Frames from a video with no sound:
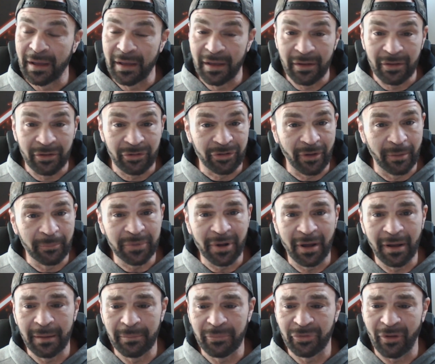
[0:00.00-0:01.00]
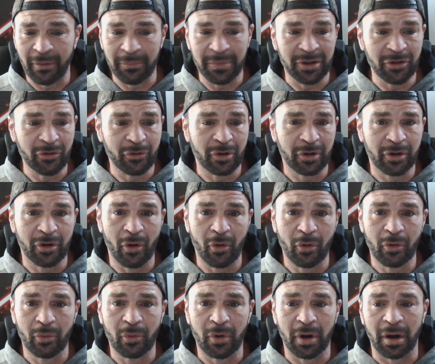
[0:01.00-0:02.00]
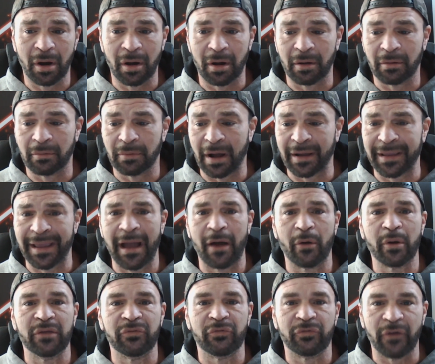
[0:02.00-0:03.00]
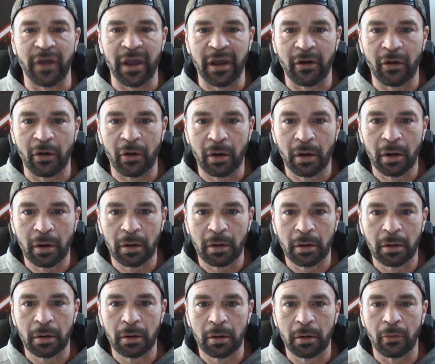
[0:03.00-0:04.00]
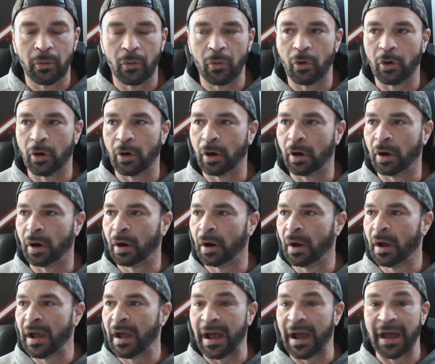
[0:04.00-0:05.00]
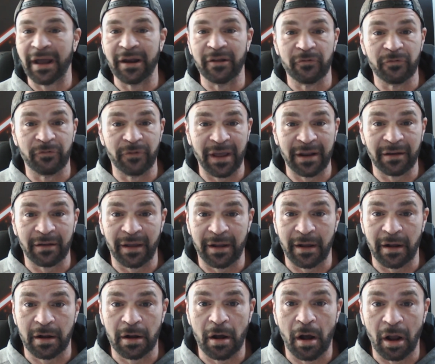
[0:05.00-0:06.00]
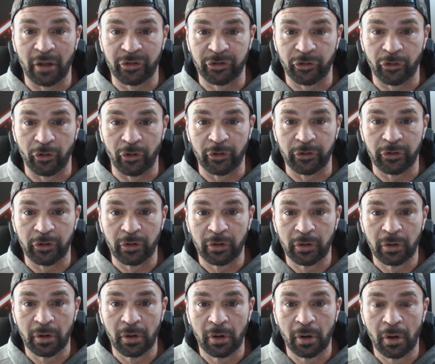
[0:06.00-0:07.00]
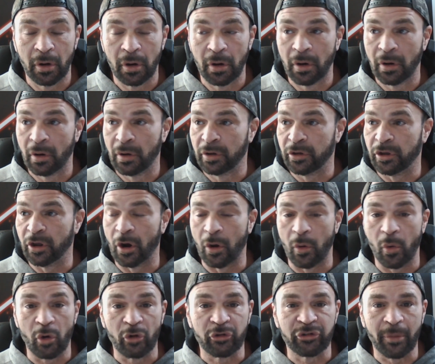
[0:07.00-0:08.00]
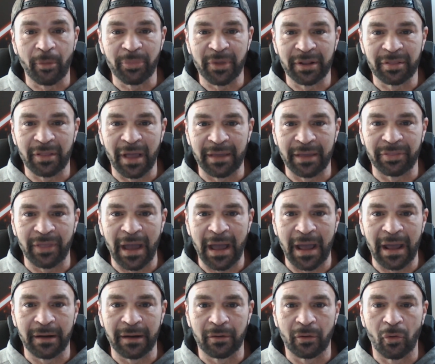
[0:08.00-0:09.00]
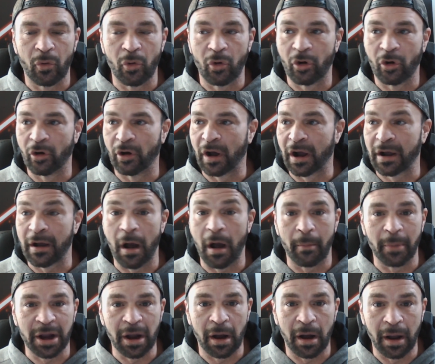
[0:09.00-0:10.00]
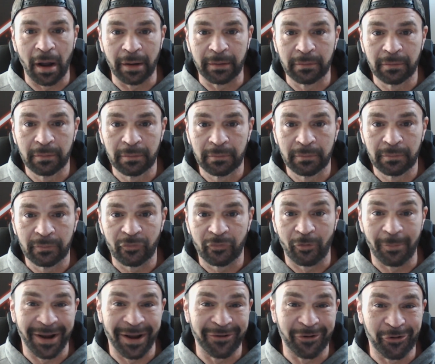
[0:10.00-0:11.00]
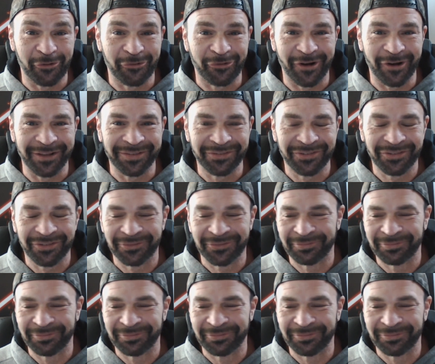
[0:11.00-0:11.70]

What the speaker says: Sometimes, you could go to a county fair or an event like a concert, or something like that, or a Comic-Con for my nerd friends,